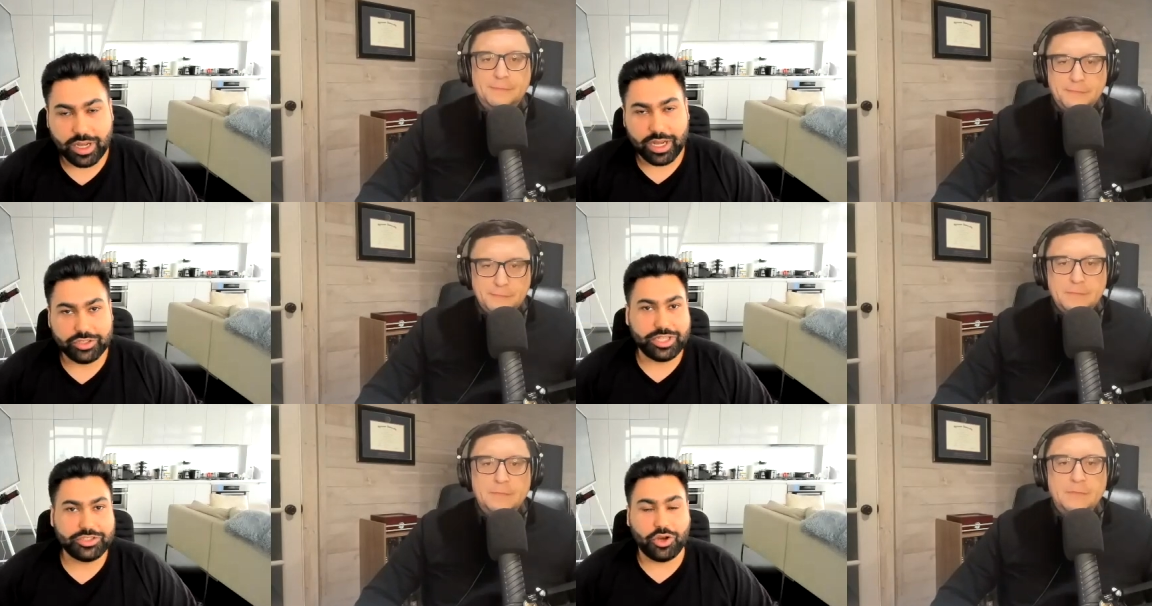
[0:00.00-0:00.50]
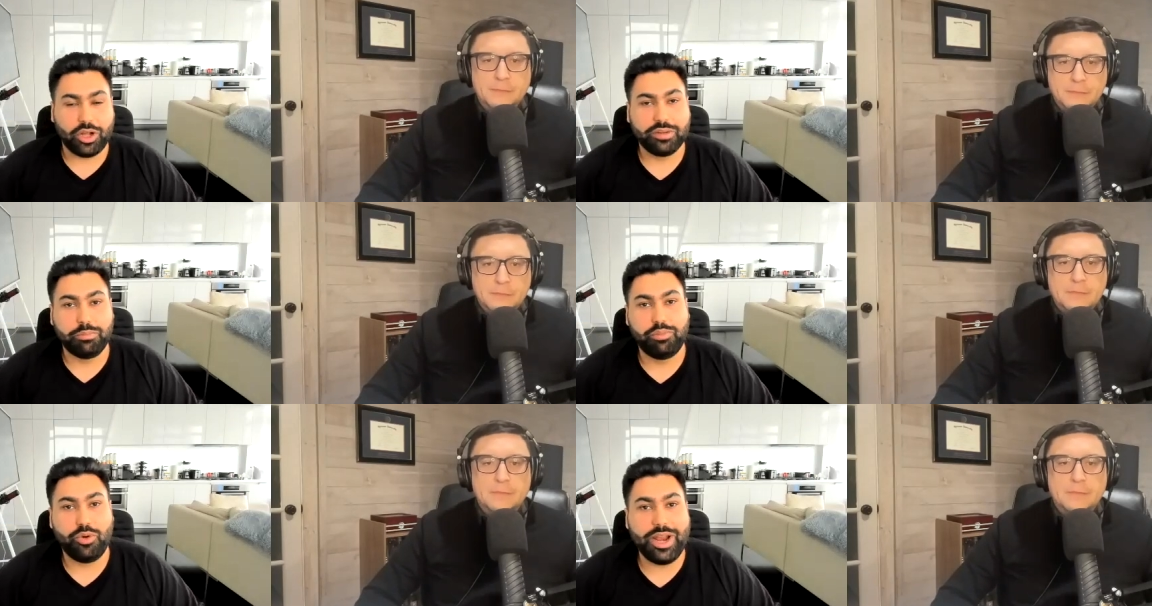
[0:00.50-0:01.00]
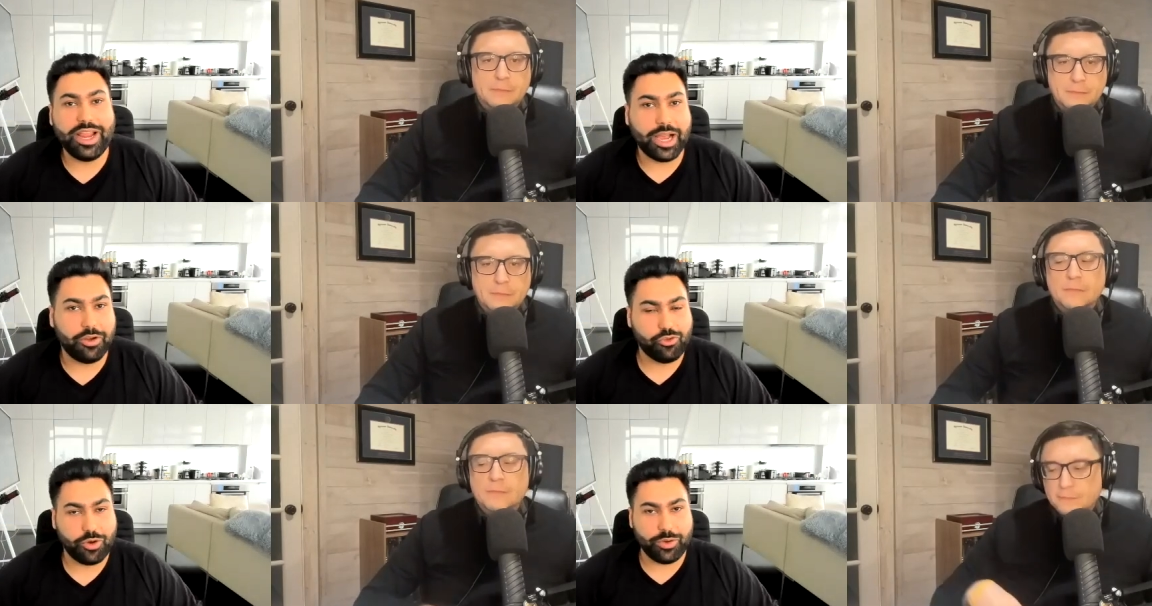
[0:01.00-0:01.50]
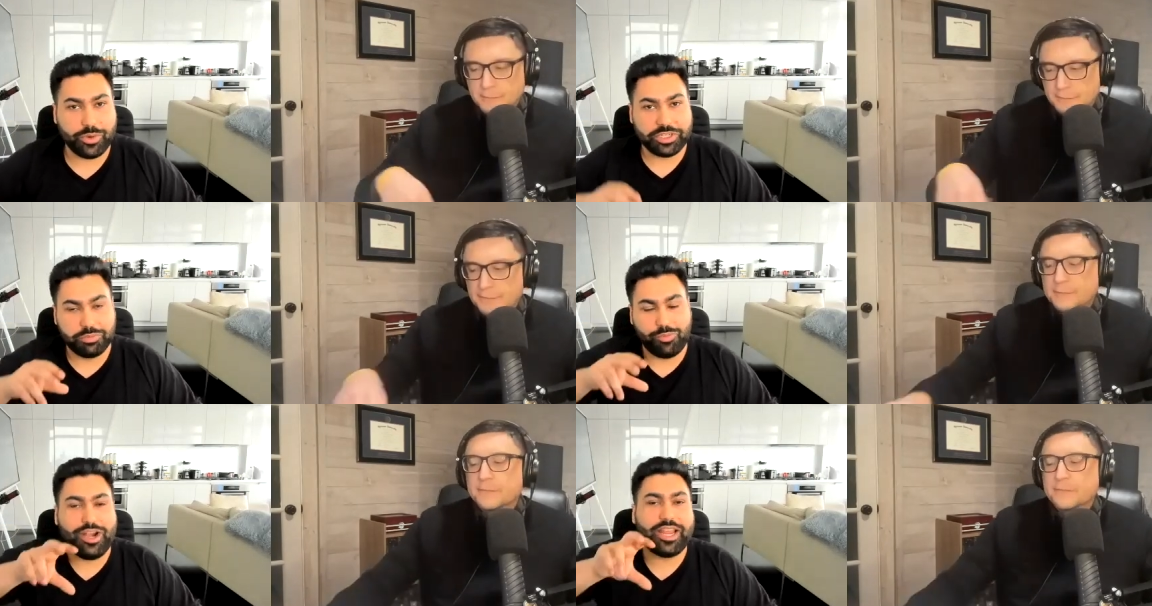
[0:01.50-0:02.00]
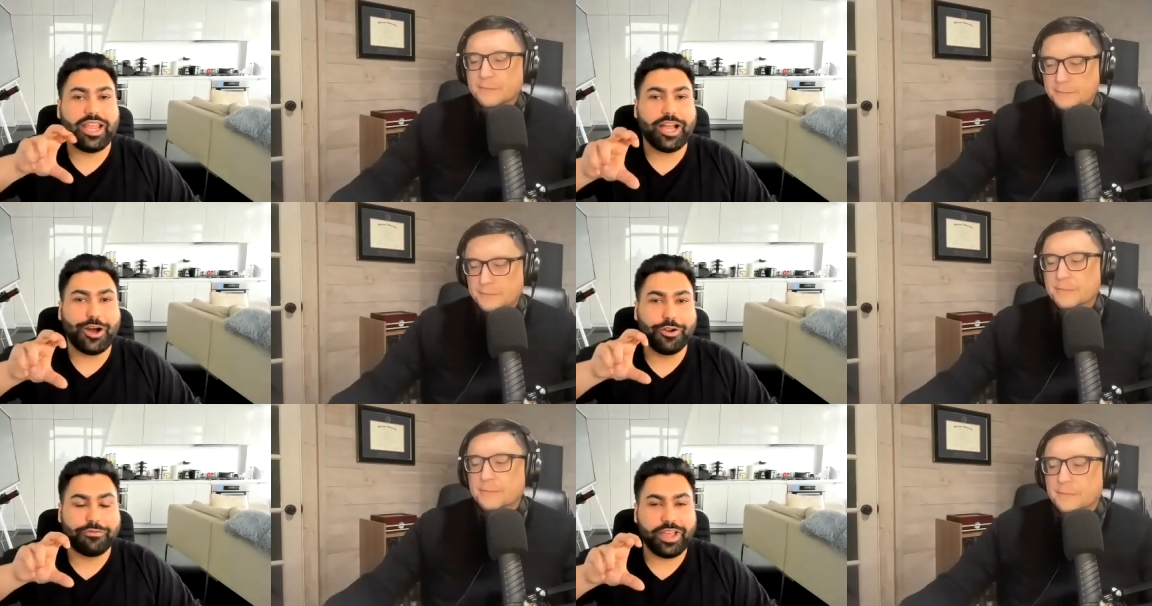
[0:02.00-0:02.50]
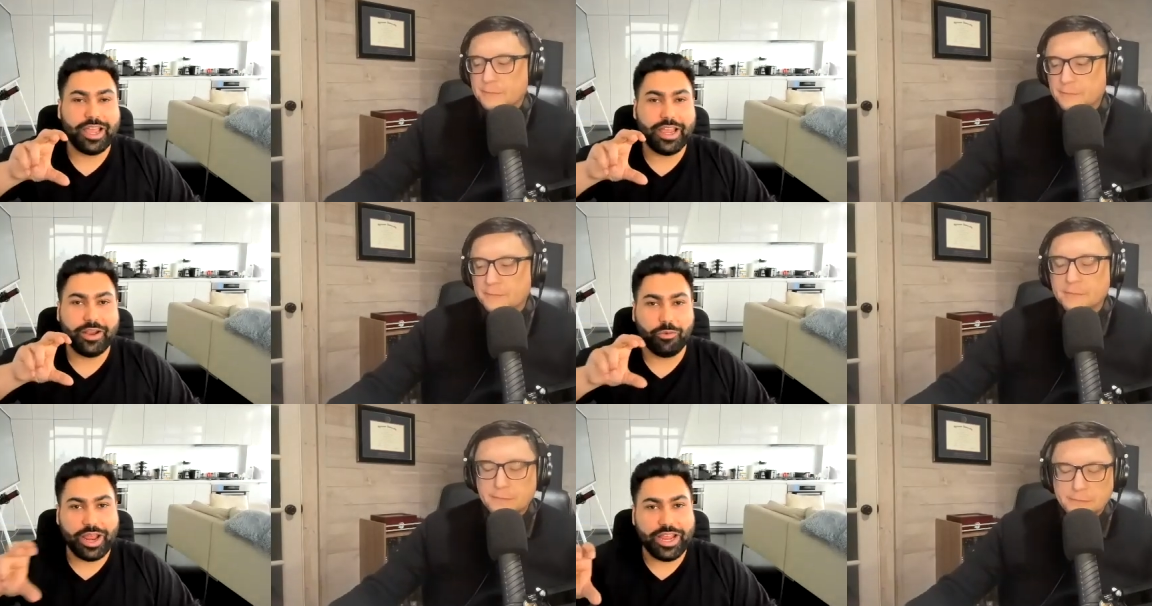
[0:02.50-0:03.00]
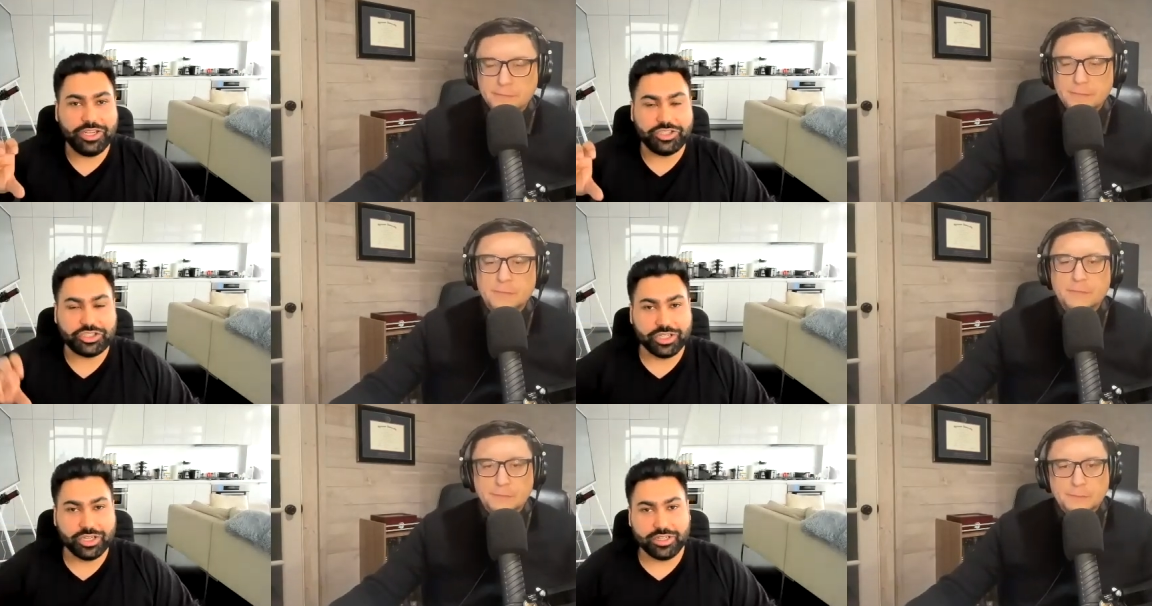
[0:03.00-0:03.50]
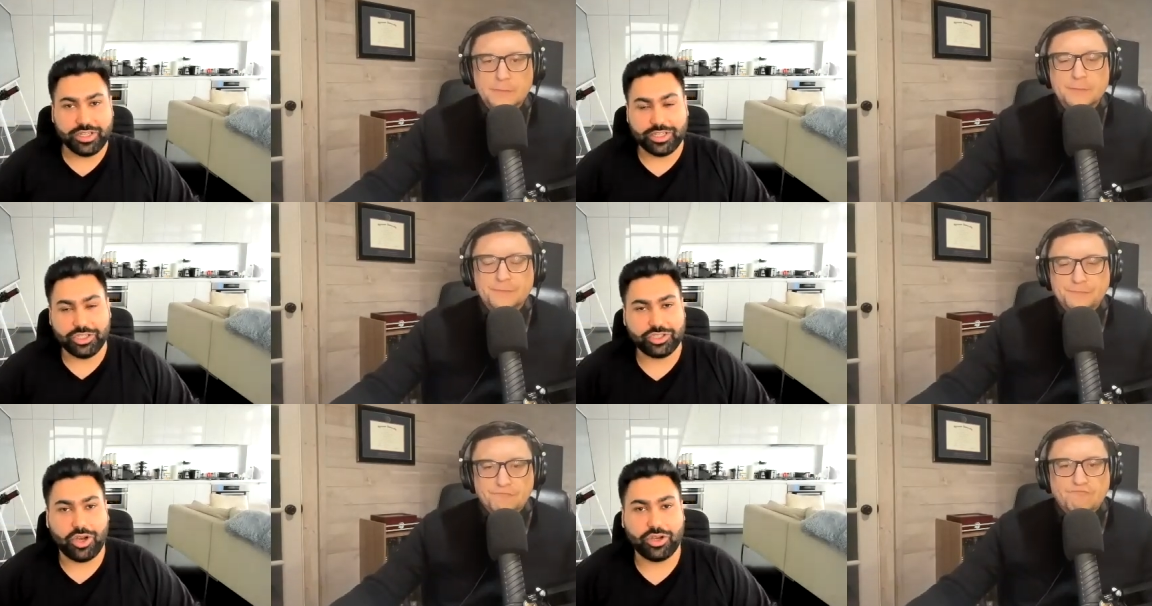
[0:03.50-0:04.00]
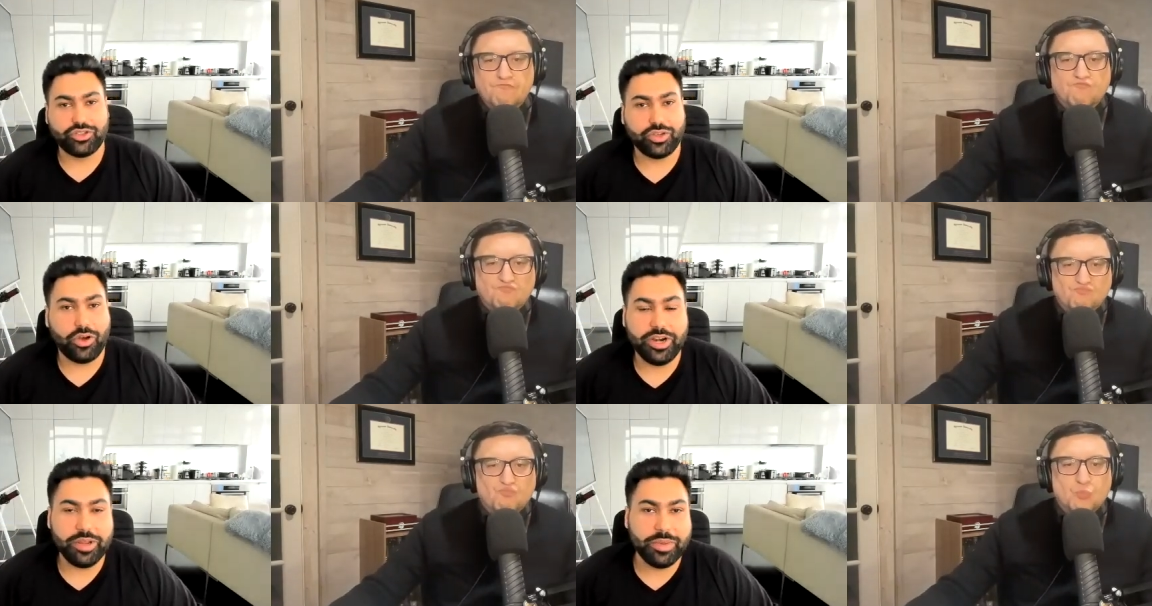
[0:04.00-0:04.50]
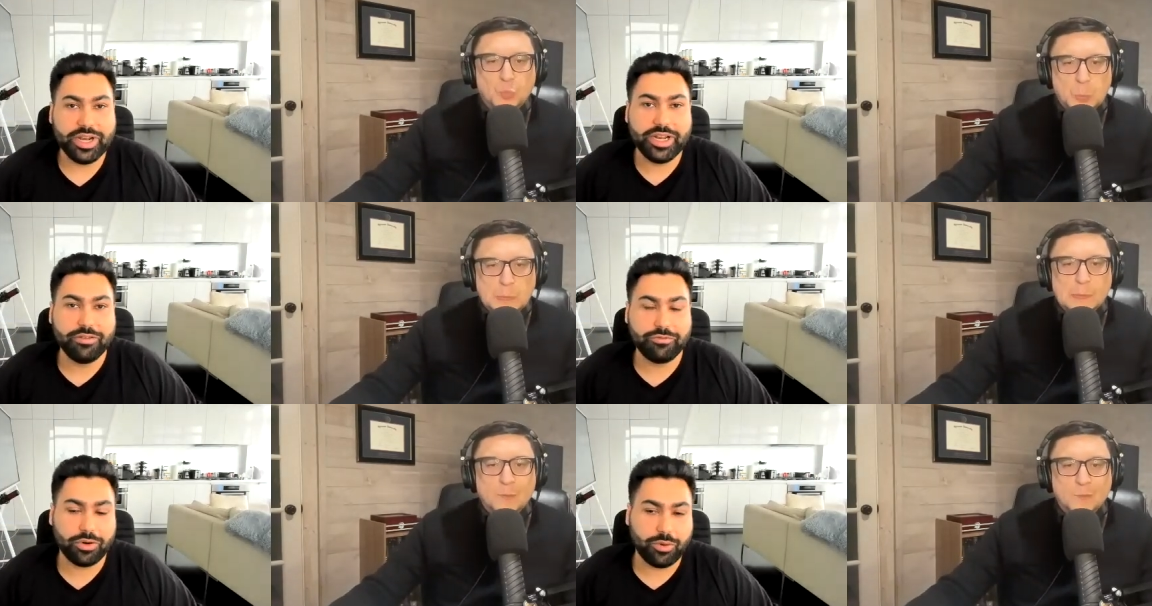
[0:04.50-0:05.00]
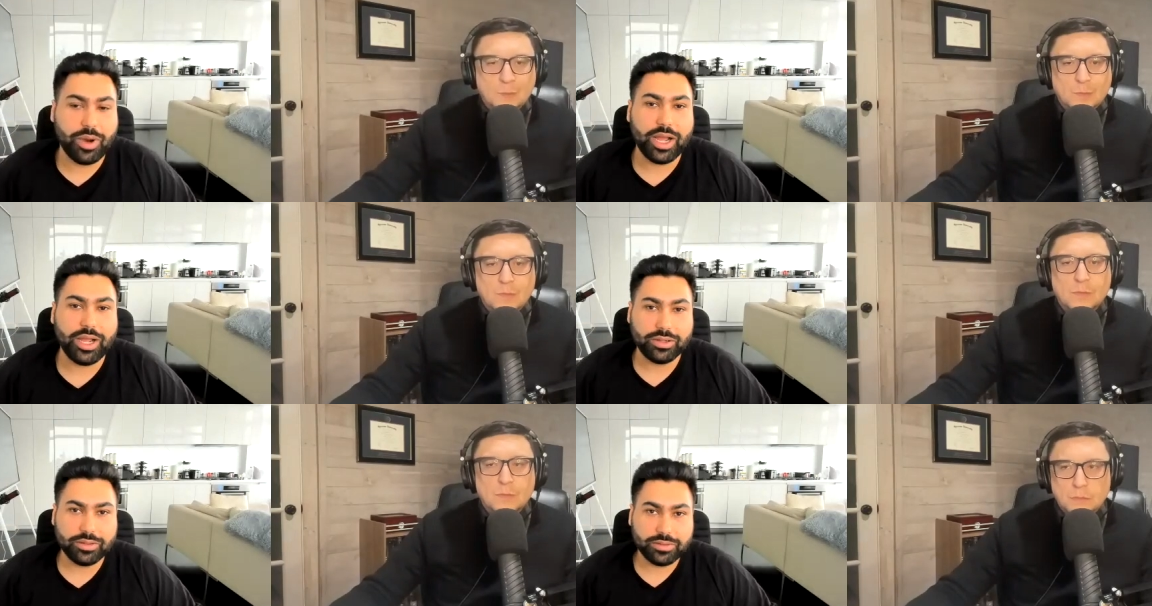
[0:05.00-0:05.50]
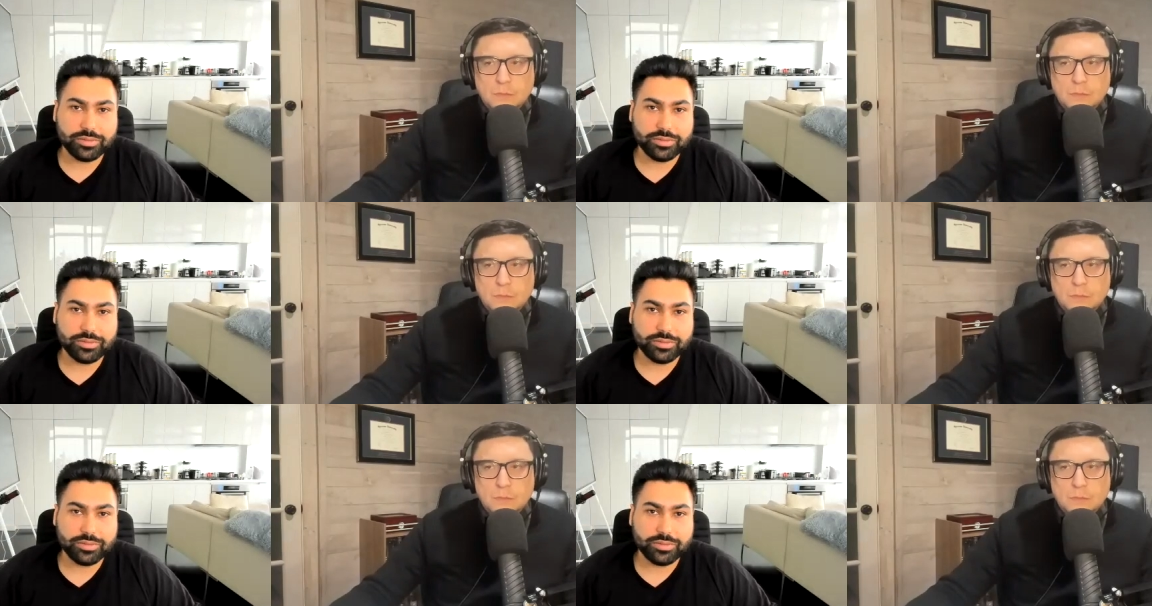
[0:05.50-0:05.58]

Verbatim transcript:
Speaker 1: So that's called a breakout trade, where it's breaking out of a range that the stock's already been in for a while.